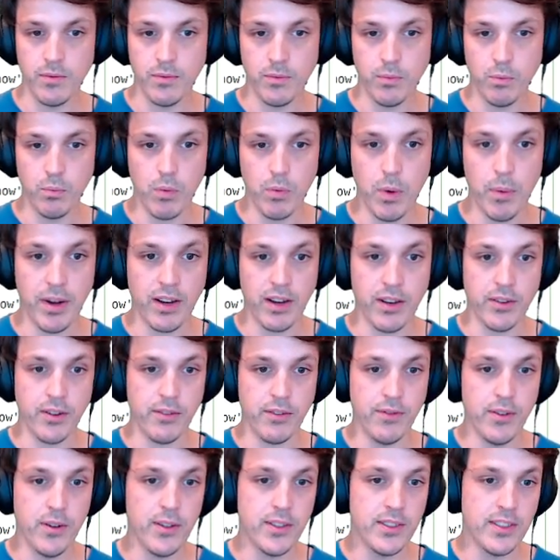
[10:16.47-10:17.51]
what we're going to do
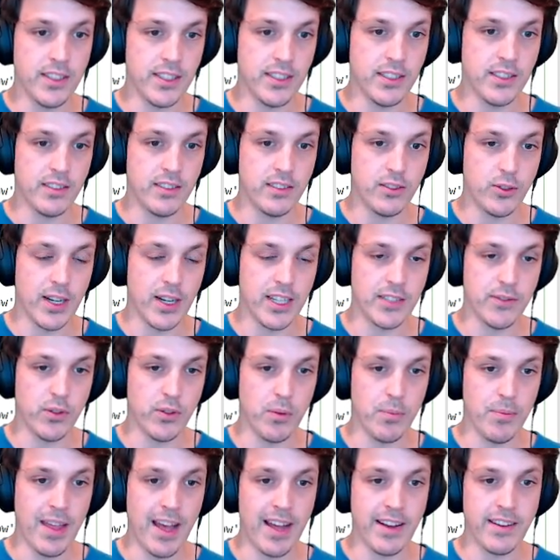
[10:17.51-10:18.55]
first is
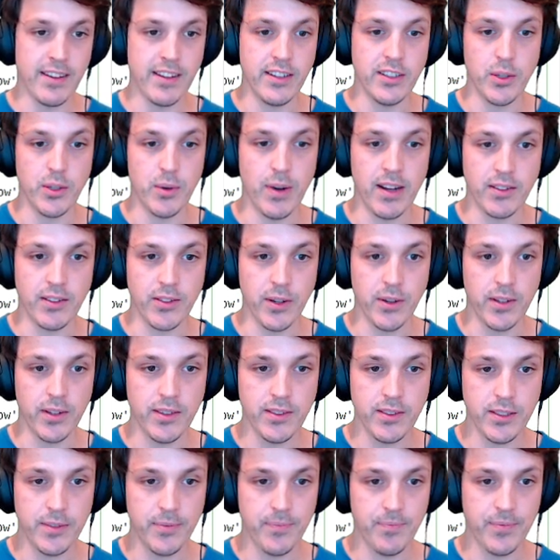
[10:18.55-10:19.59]
transform that into our
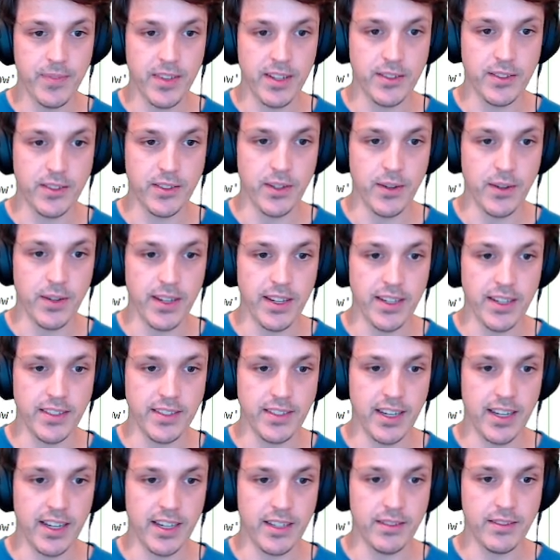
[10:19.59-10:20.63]
tokens. So here's
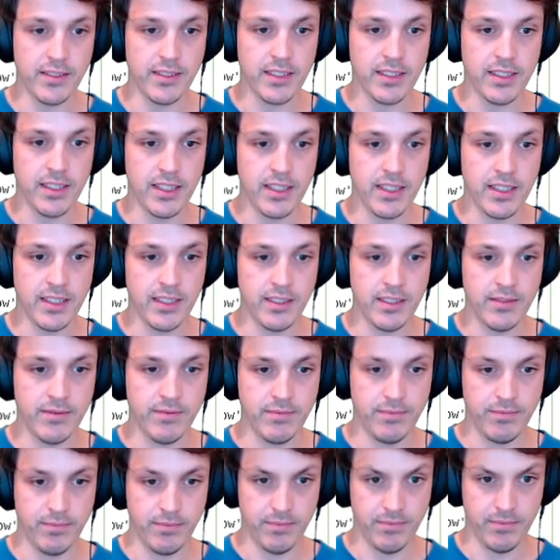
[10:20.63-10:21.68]
our
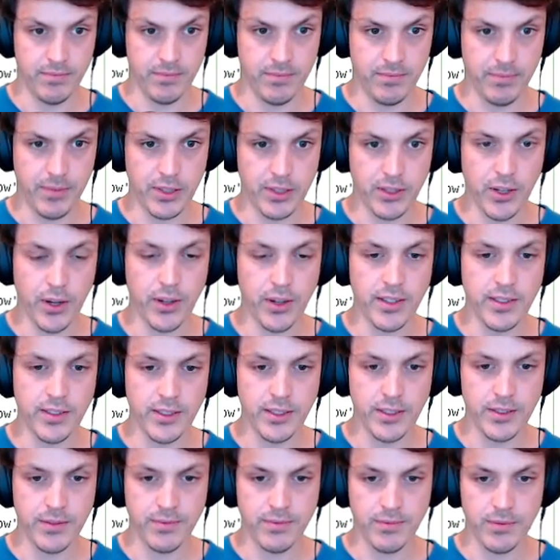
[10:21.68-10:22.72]

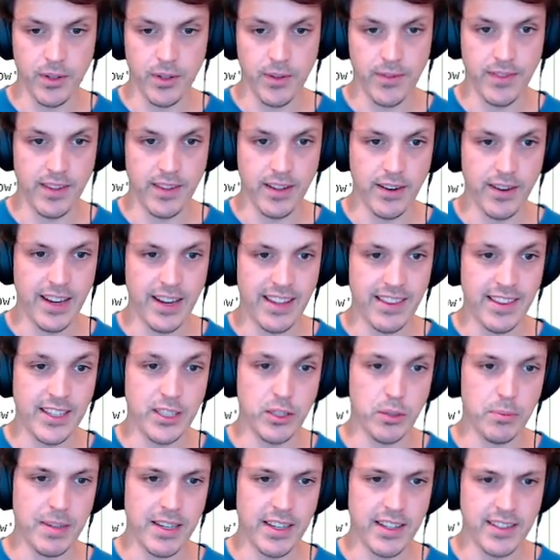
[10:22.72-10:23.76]
tokens. Well, these
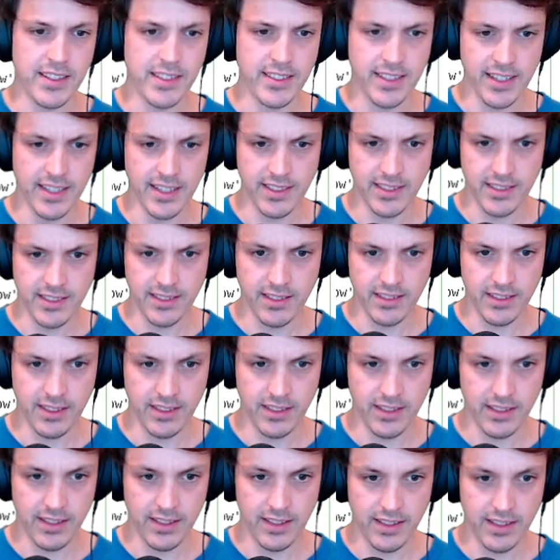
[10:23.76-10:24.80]
will be indices
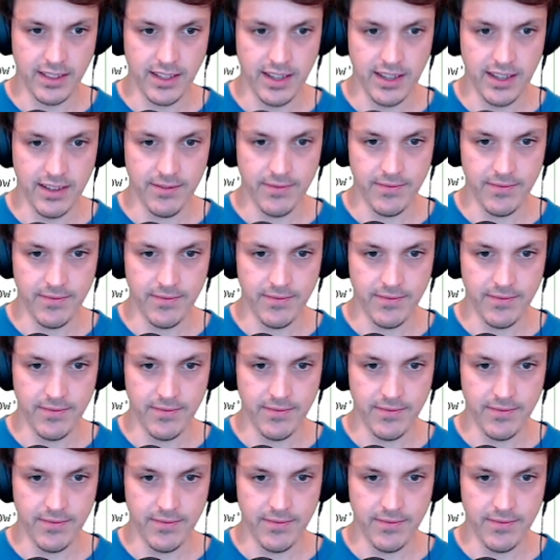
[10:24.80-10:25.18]
here.